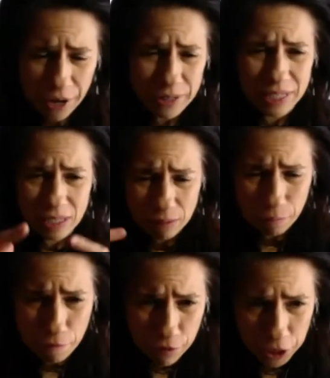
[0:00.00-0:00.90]
system
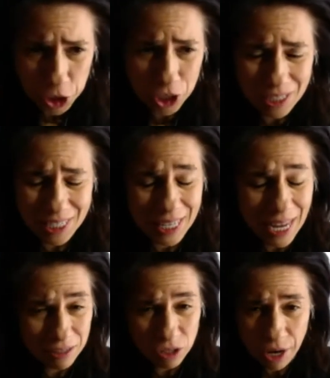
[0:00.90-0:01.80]
functions, and that
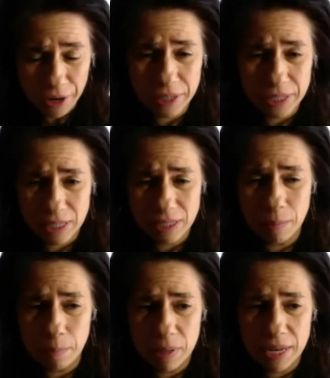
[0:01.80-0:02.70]
entire
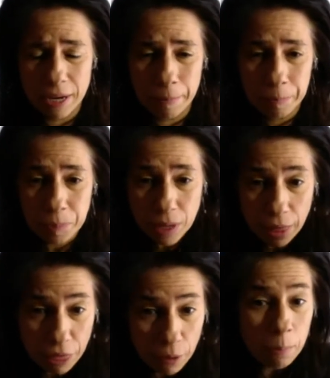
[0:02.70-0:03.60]
system being
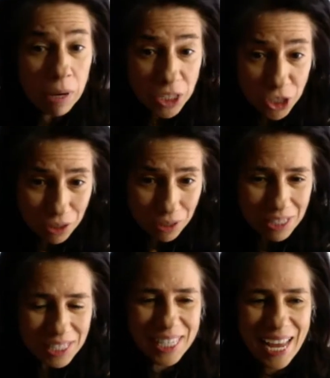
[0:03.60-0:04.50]
the
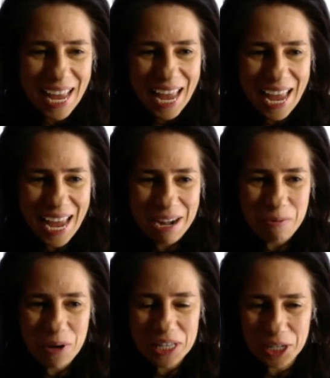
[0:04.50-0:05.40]
muscles, and
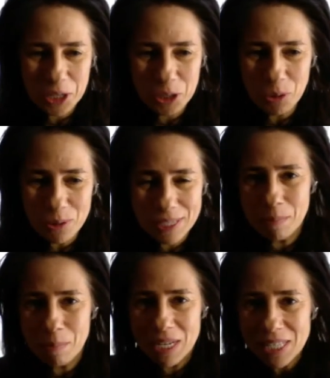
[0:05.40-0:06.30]
what controls the
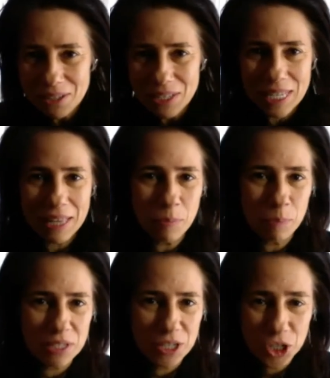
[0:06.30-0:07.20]
muscles and the
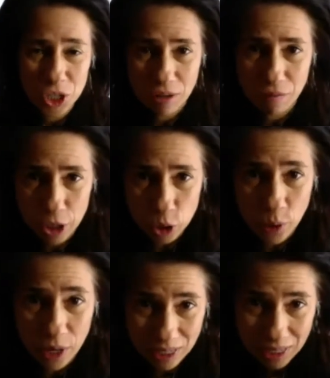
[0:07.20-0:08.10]
position of our
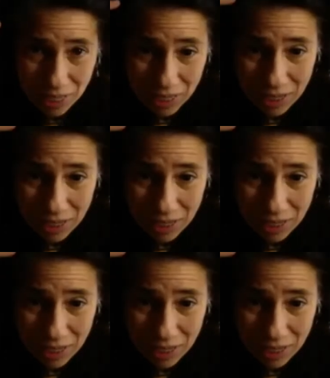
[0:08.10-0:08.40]
joints is